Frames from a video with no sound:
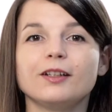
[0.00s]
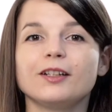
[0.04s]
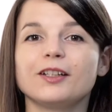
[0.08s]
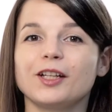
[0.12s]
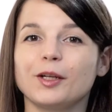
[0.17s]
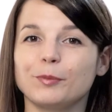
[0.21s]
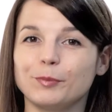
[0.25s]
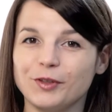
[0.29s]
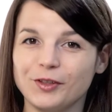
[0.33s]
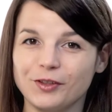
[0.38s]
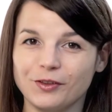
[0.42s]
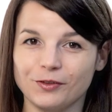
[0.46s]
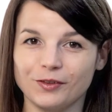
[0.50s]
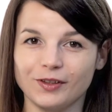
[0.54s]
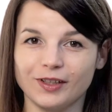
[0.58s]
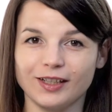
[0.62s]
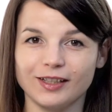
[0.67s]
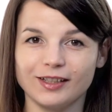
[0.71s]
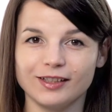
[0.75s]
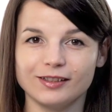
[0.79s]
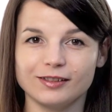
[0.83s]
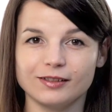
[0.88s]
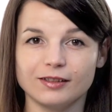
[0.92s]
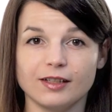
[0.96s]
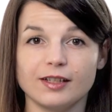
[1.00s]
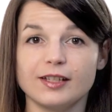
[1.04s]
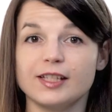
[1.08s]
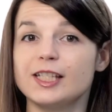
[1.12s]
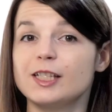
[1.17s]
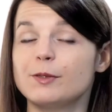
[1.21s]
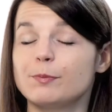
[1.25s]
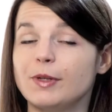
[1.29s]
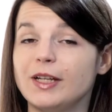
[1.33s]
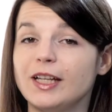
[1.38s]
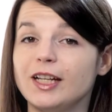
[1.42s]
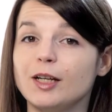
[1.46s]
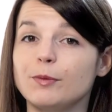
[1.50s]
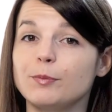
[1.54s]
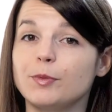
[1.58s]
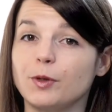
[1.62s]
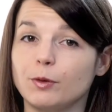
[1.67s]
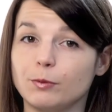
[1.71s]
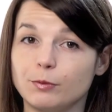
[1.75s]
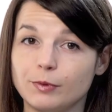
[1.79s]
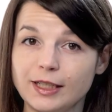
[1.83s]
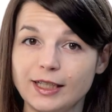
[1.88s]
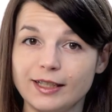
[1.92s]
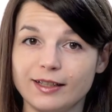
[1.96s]
Number 3, speed up
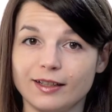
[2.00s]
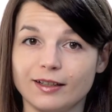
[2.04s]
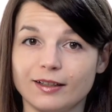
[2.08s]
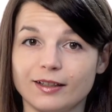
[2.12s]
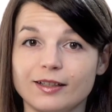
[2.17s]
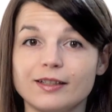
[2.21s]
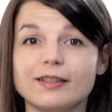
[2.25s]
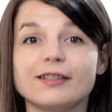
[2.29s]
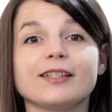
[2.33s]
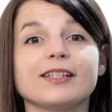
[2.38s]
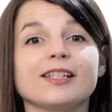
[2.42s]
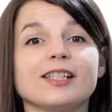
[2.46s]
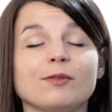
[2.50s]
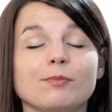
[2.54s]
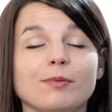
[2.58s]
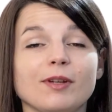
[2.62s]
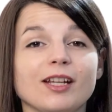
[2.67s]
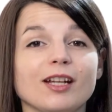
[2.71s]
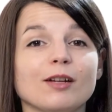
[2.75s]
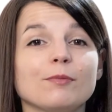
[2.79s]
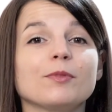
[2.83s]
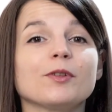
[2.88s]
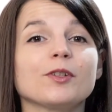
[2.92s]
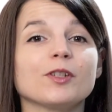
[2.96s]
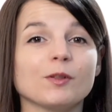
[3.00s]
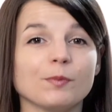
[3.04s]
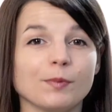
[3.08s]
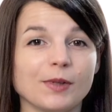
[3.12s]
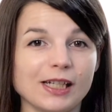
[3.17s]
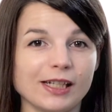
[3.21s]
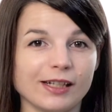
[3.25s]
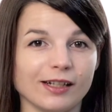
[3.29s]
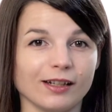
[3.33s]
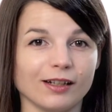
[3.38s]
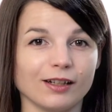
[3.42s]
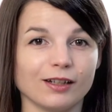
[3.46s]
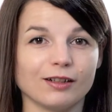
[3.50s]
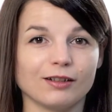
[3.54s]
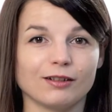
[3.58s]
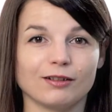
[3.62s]
your reading to speed up your speaking.